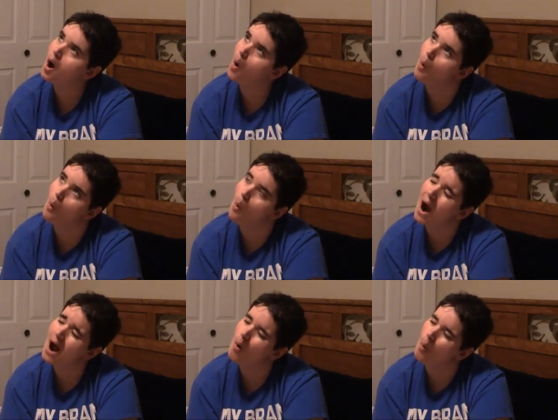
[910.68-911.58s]

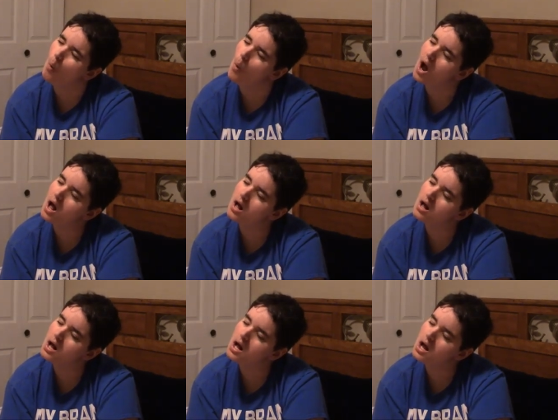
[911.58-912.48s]
Wow.
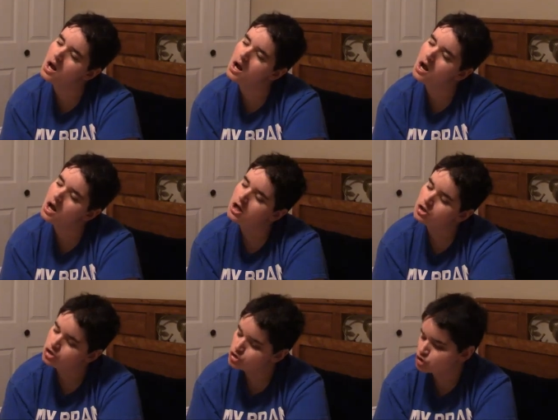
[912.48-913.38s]

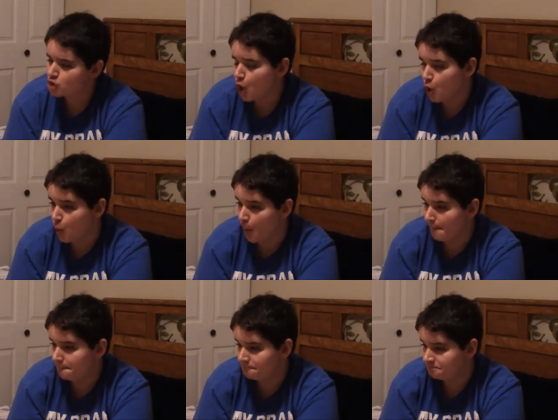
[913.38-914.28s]
So,
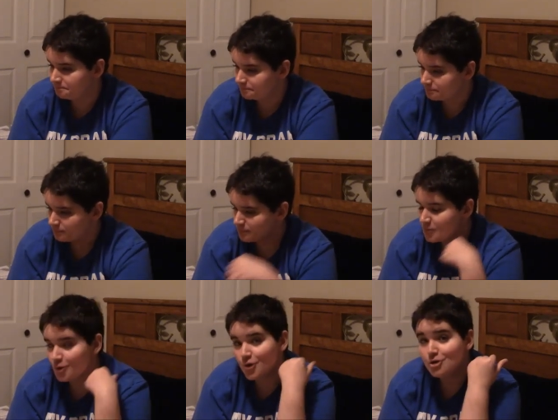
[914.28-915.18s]

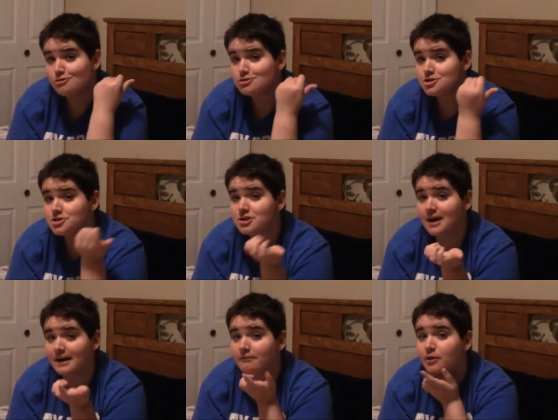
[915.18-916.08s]
she
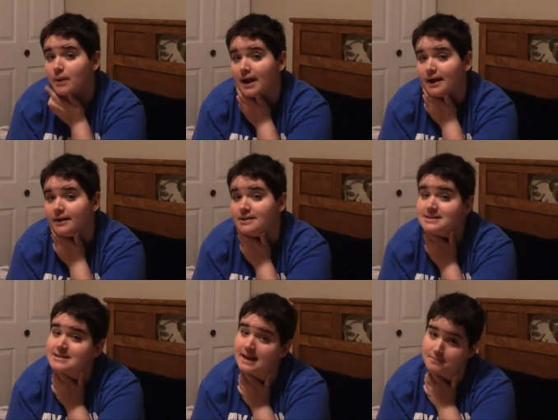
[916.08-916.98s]
tried every way
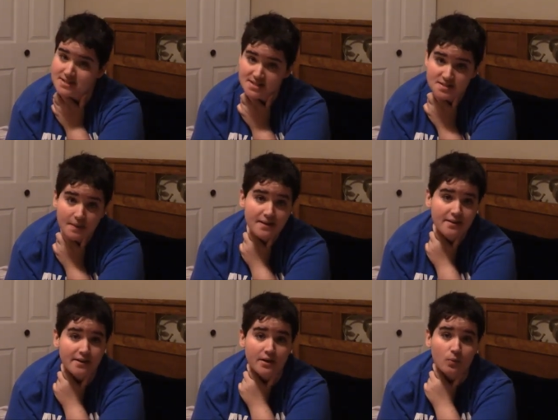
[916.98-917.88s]
to get me
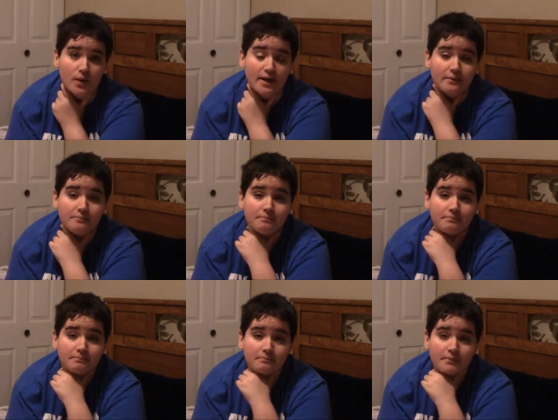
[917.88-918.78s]
suspended in a way.
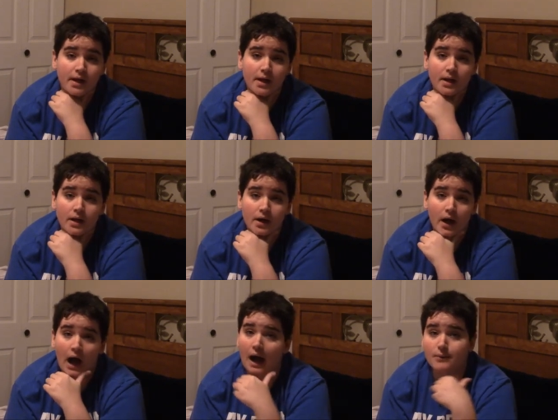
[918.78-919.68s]

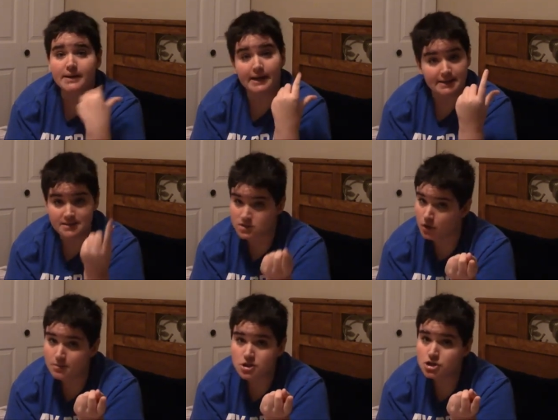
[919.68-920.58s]
I would get in
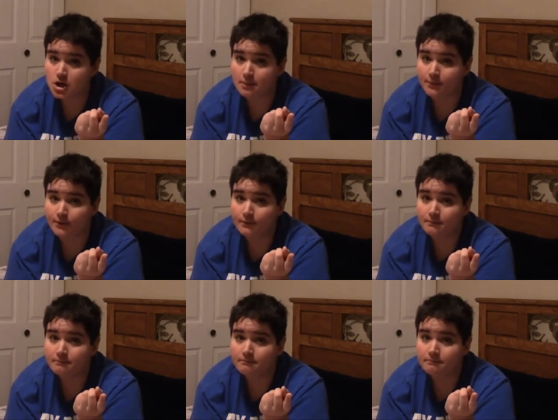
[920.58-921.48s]
so much trouble
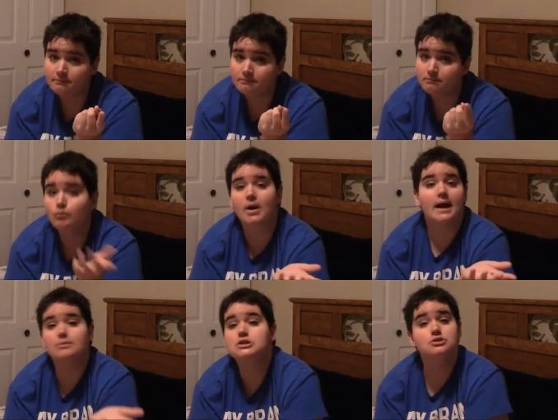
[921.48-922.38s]
when
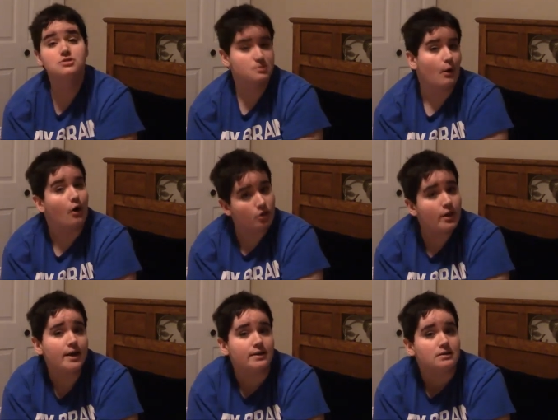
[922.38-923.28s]
I would do small
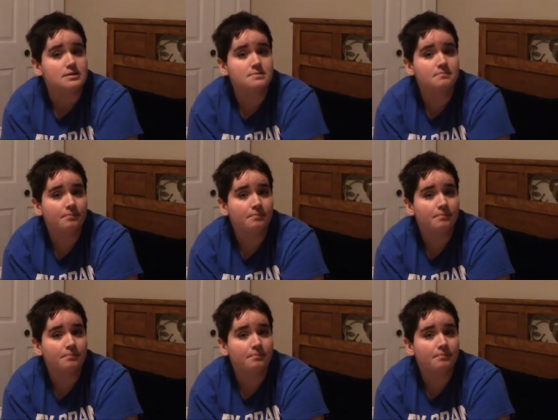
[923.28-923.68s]
things.